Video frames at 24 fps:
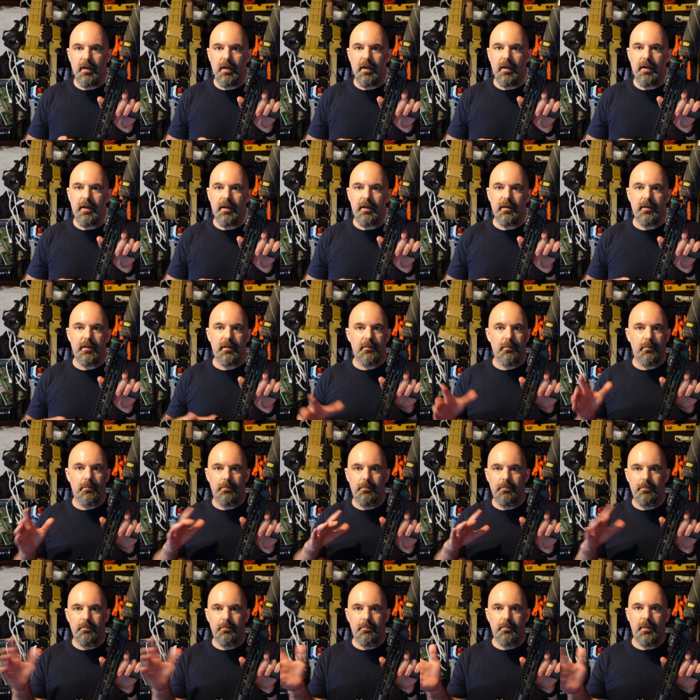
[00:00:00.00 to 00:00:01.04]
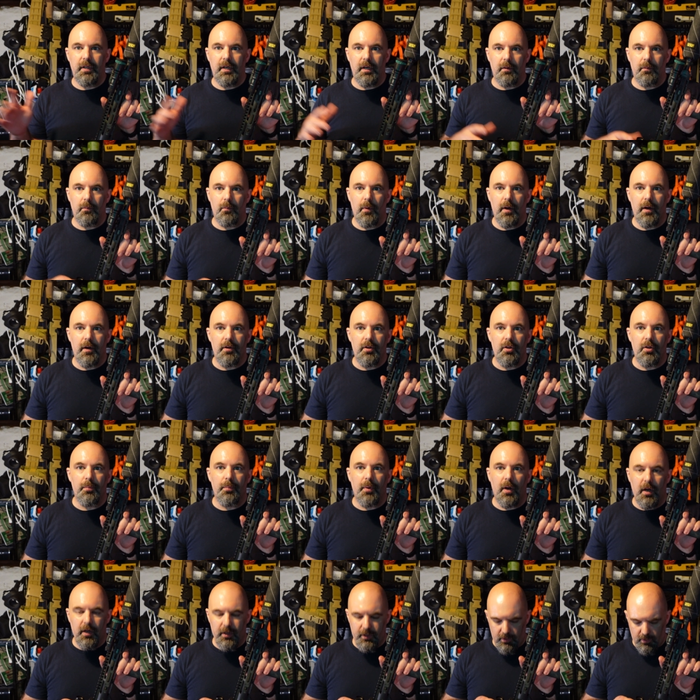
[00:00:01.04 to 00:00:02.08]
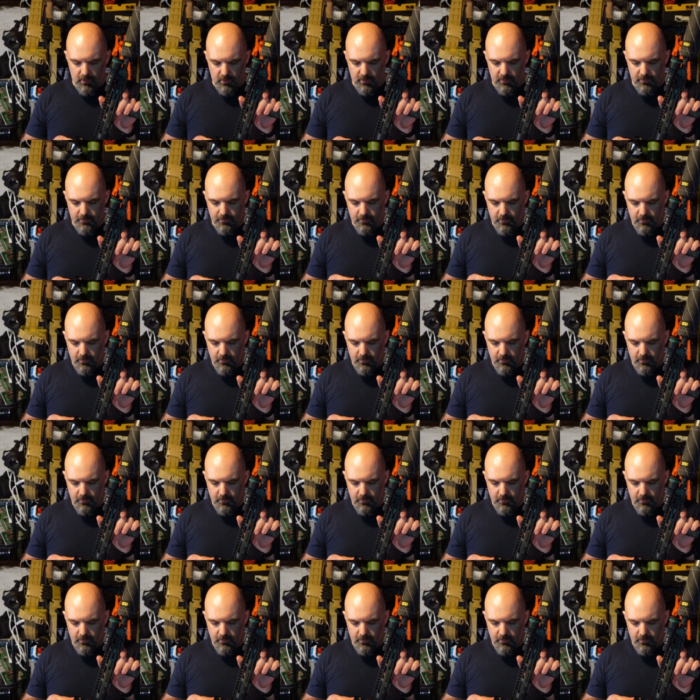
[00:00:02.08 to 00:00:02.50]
and where you bought your